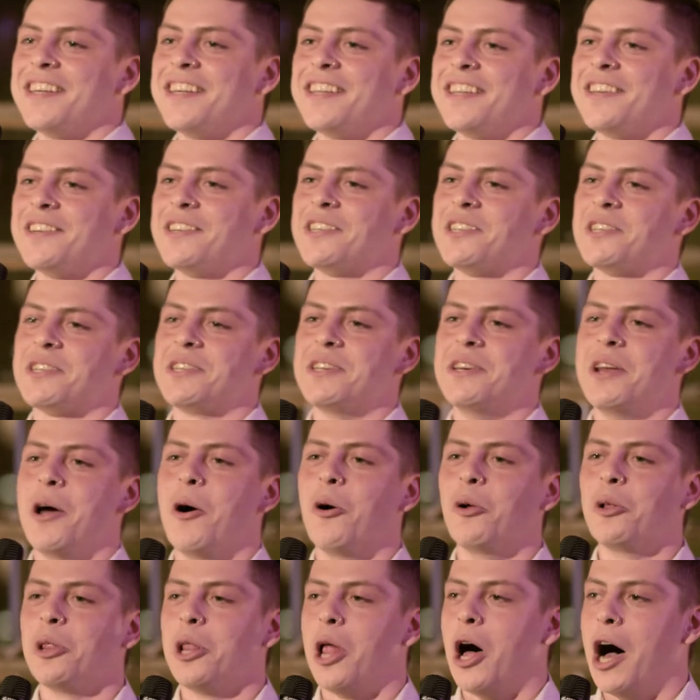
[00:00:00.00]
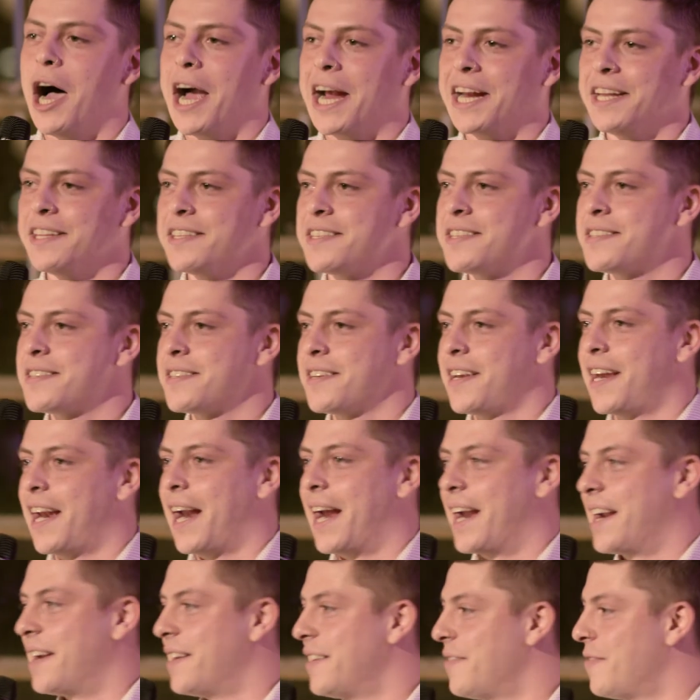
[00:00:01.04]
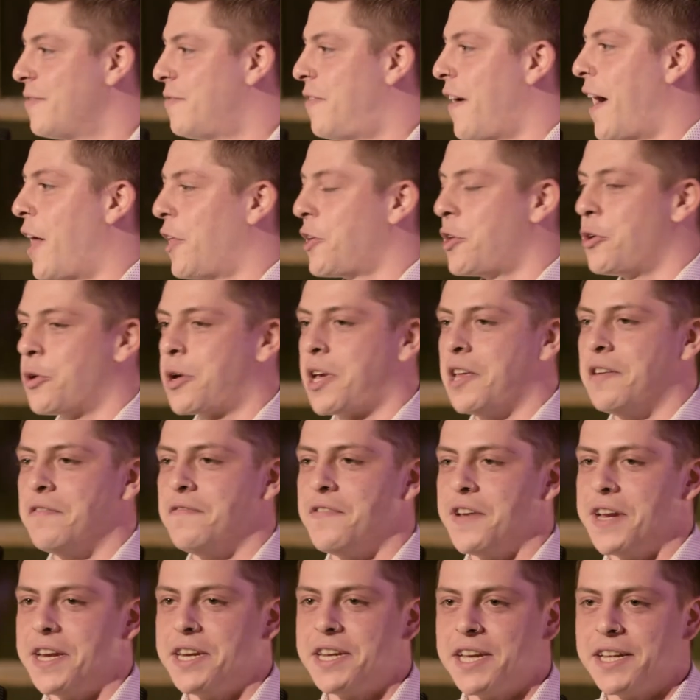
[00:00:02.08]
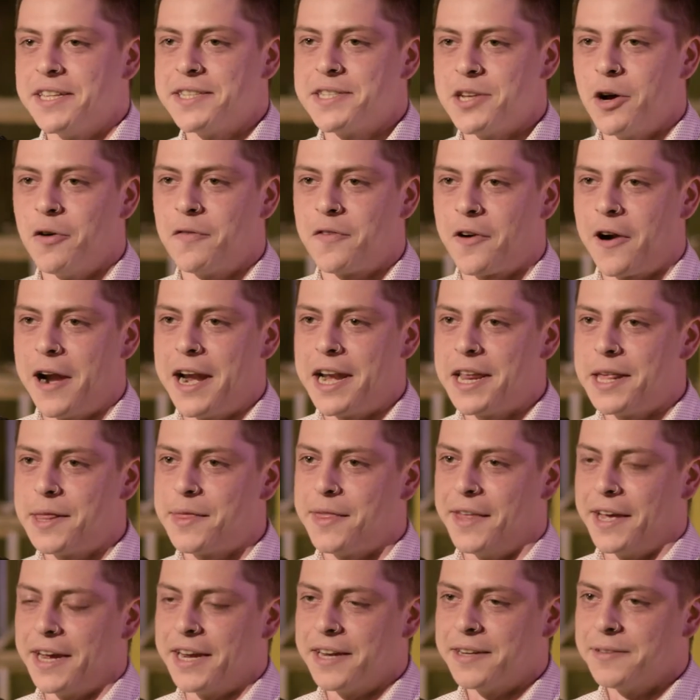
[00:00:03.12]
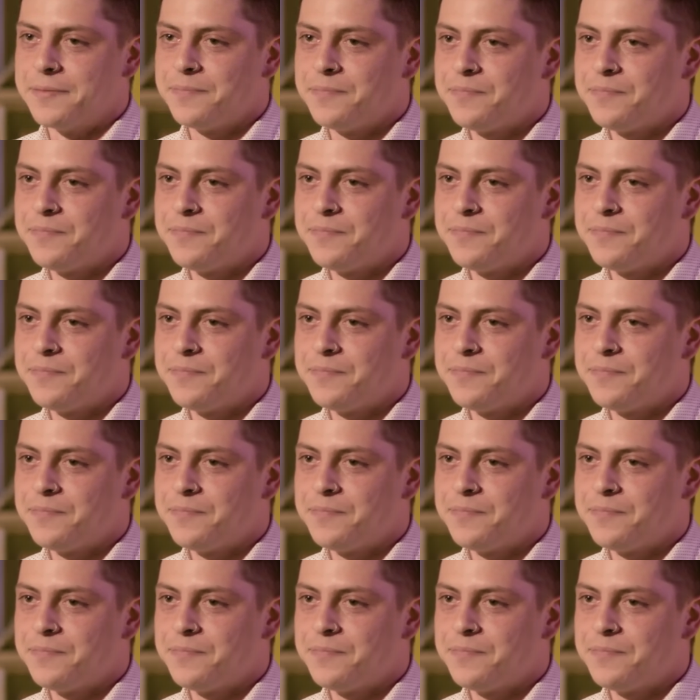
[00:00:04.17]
There's just no lines, and I value convenience over anything.